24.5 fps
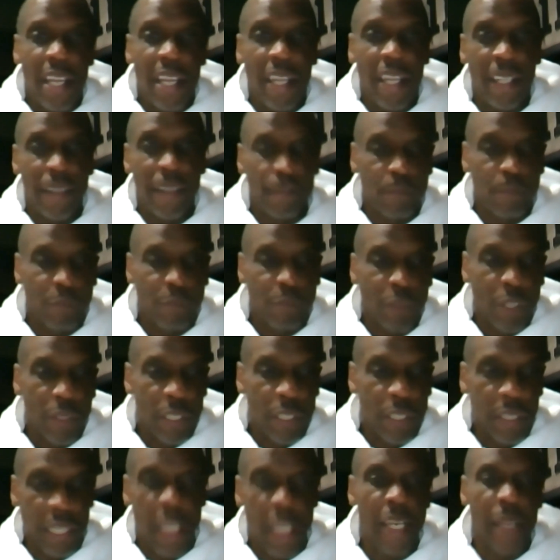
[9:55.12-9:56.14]
And
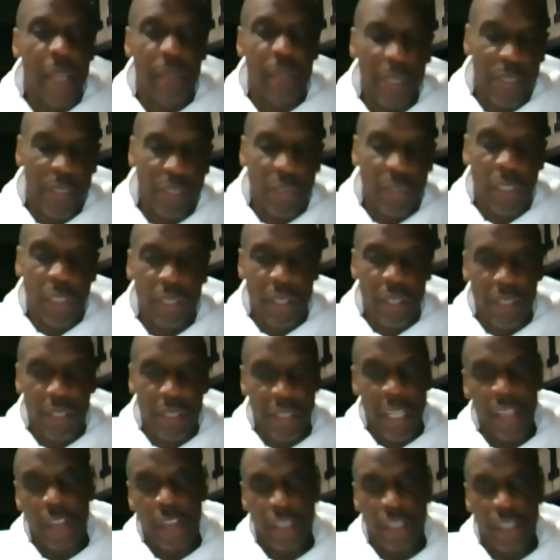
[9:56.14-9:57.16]
the day that I pitched no hitter, I
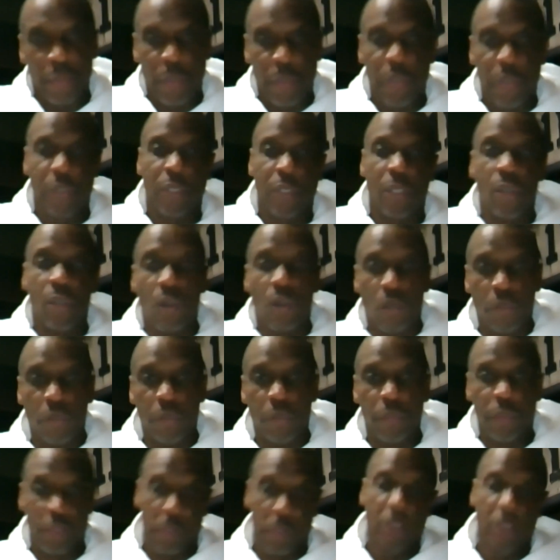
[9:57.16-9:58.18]
was actually supposed to go
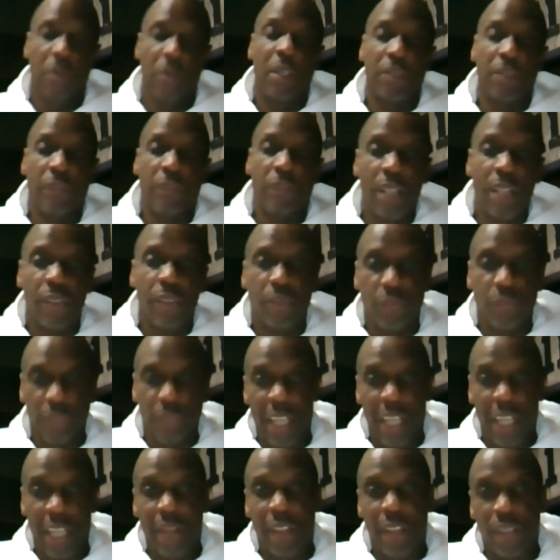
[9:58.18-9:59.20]
home to be with my father, who was
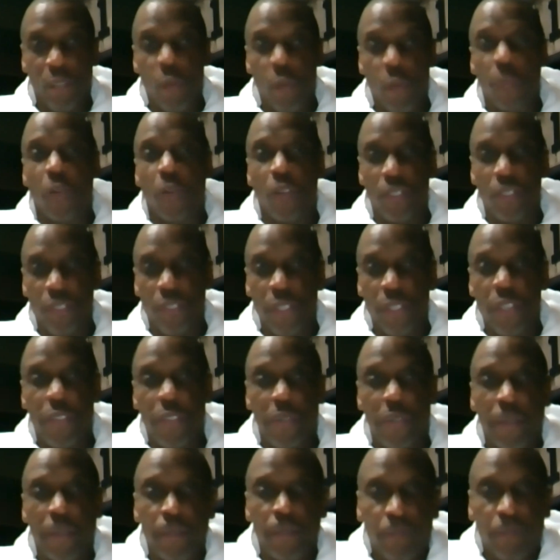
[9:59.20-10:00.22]
having open heart
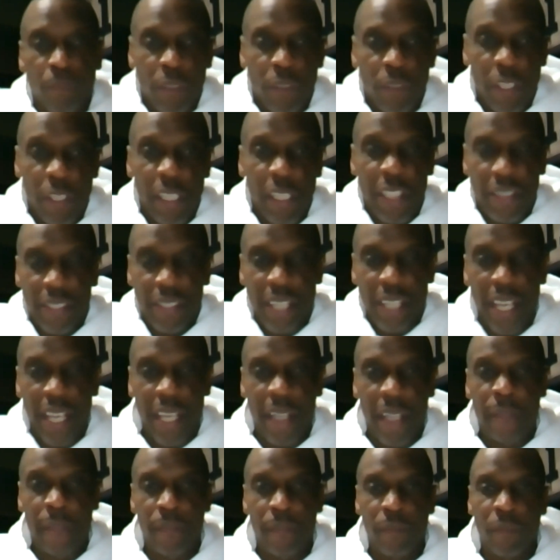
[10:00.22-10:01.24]
surgery. The next
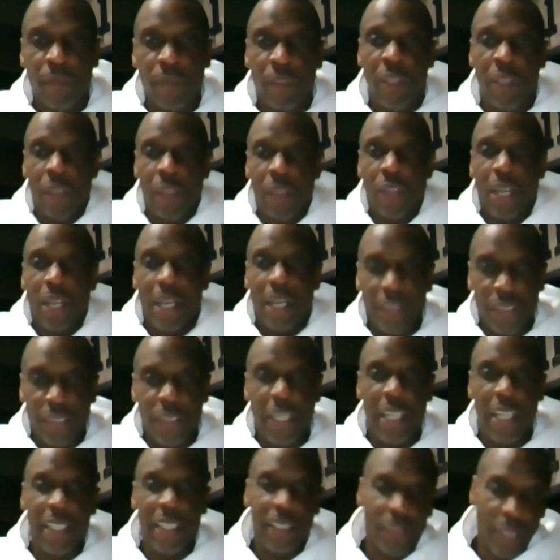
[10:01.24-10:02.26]
day, I
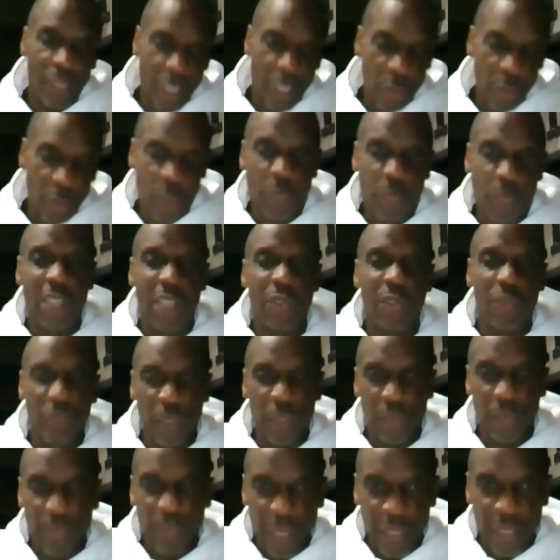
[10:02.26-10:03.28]
decided he would probably want
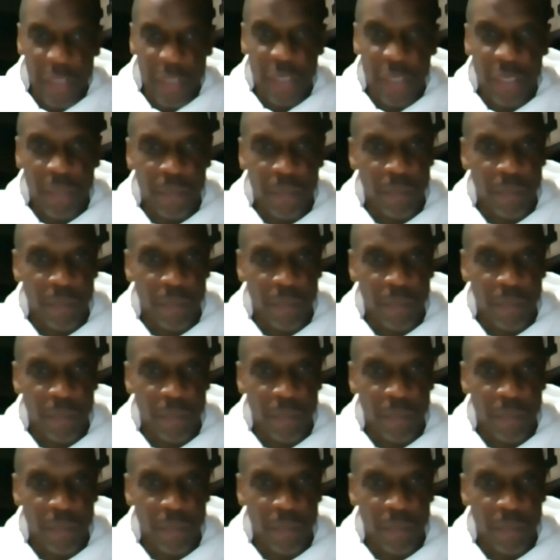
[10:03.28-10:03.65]
me to pitch.